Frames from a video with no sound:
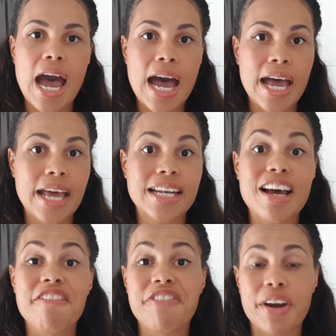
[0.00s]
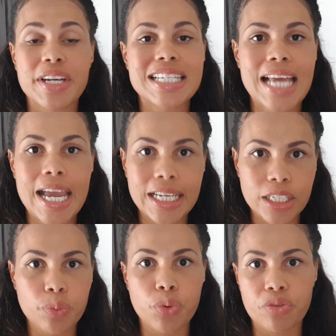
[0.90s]
and a very
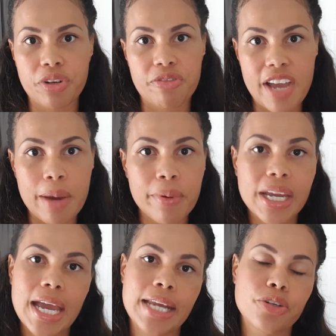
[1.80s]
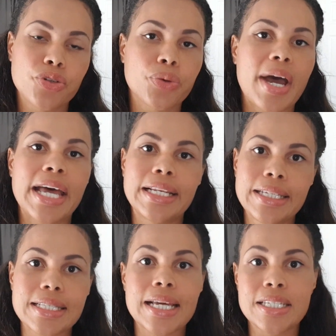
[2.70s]
tightly woven fabric and do at
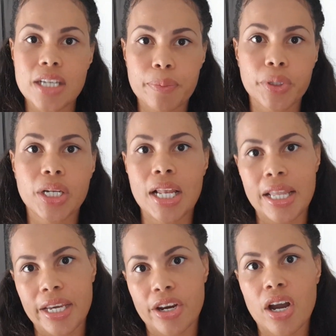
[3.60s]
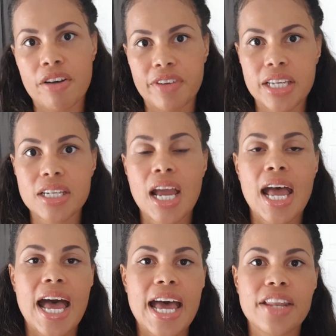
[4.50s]
least a double layer of it.
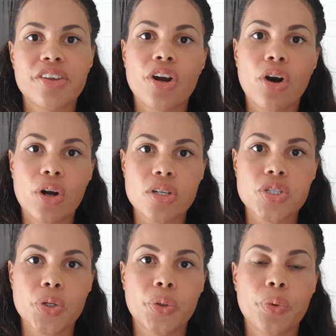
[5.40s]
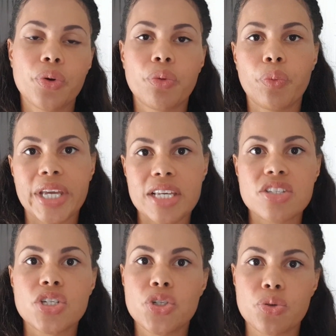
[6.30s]
And there are also
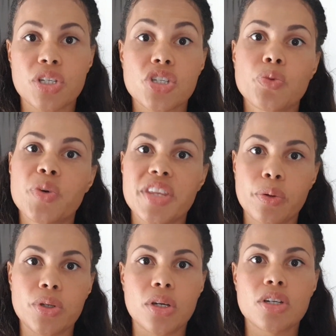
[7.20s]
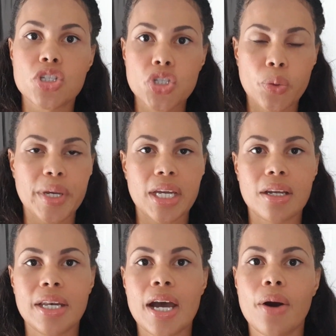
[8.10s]
ways to do this without sewing.
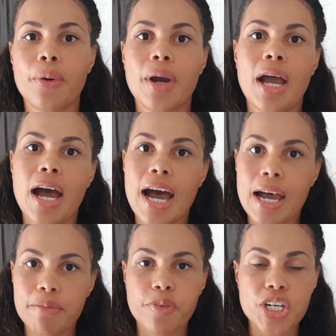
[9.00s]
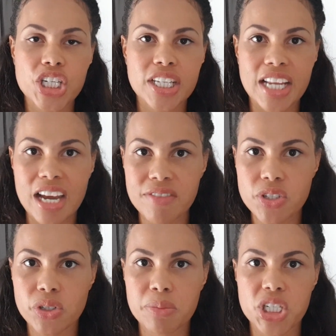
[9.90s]
Now, I'm fortunate that I have a
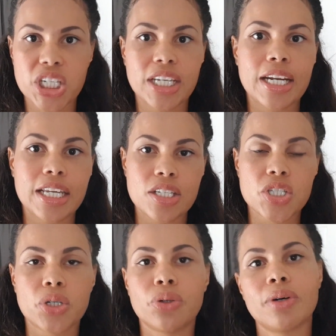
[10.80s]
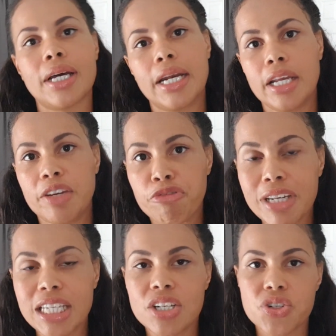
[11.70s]
sewing machine. I can sew and I
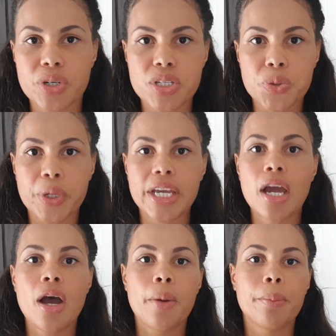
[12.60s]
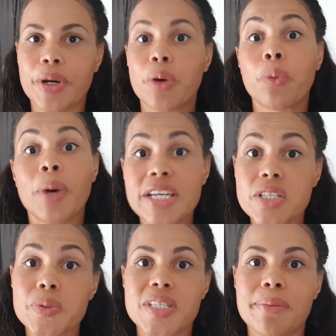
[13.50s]
really enjoy sewing, but why
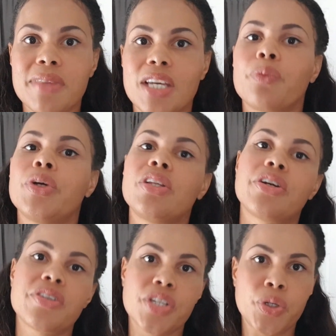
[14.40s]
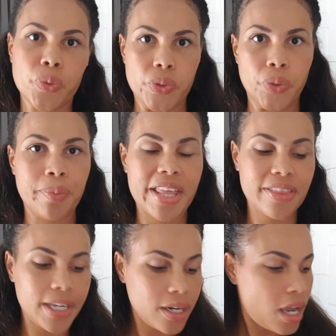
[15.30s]
sew something when there is a no-sew
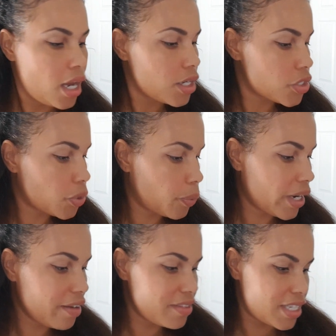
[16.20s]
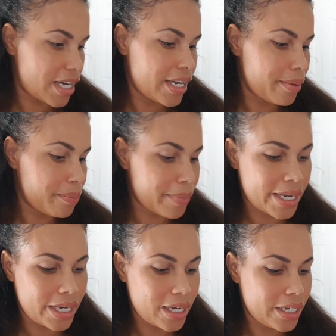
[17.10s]
method? So what I've done,
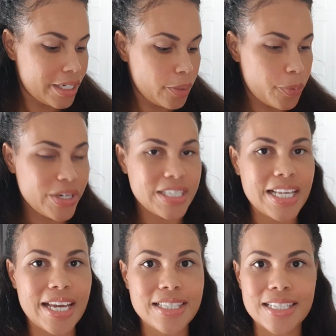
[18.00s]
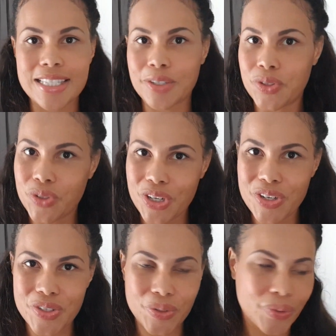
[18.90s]
my little princess is now 2
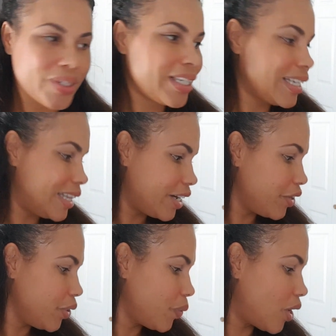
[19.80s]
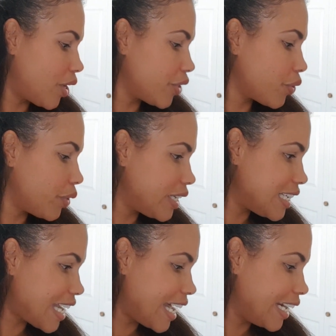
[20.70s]
years old. There you are. You're going to
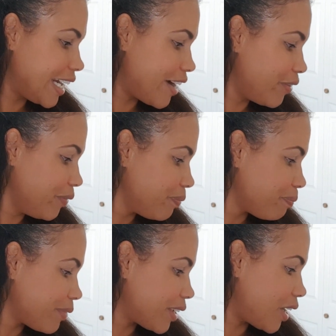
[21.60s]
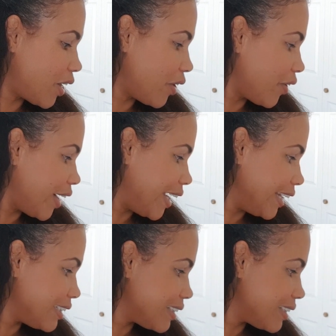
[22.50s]
daddy now? All right.